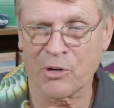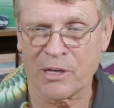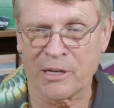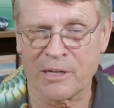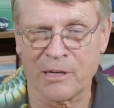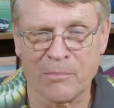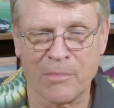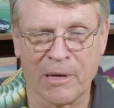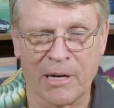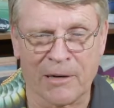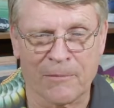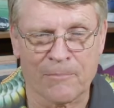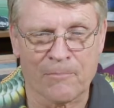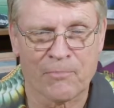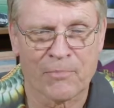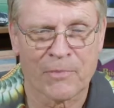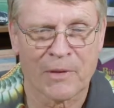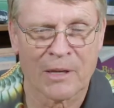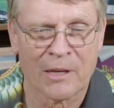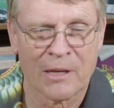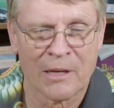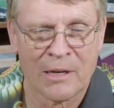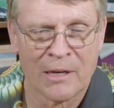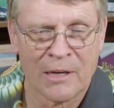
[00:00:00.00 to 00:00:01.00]
show you in a minute.
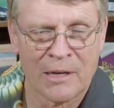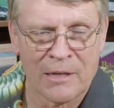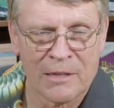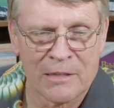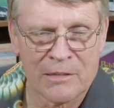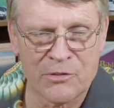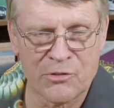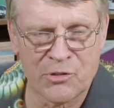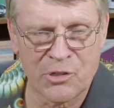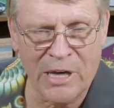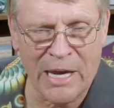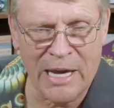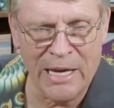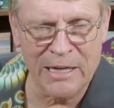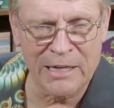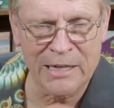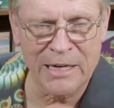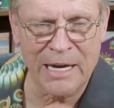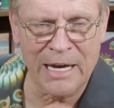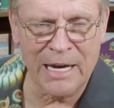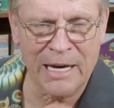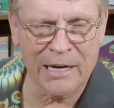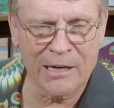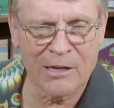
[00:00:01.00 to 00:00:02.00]

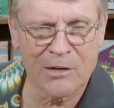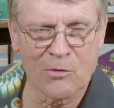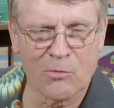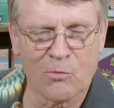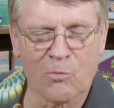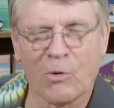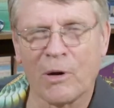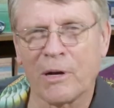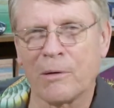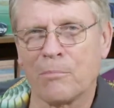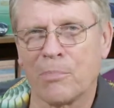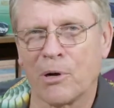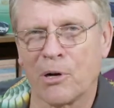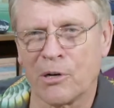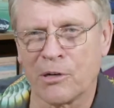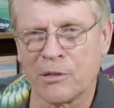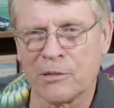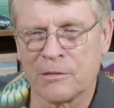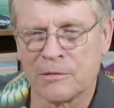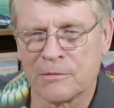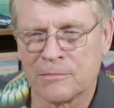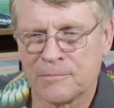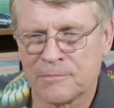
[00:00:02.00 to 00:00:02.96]
Giant egg, 1 bird,